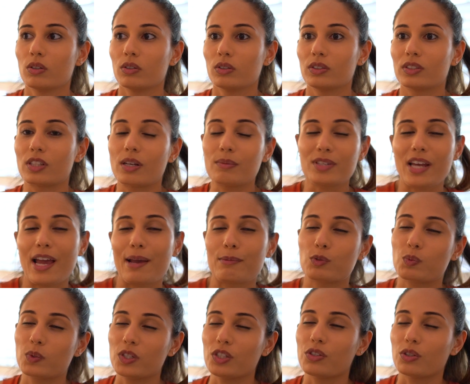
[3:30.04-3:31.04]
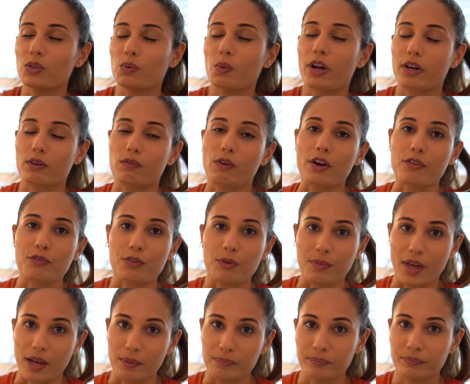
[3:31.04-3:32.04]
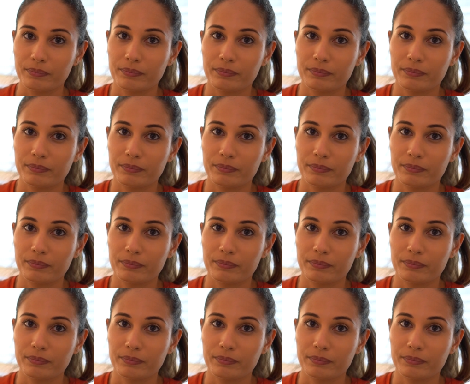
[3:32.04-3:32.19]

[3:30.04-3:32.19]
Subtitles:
sometimes we do want to run from them.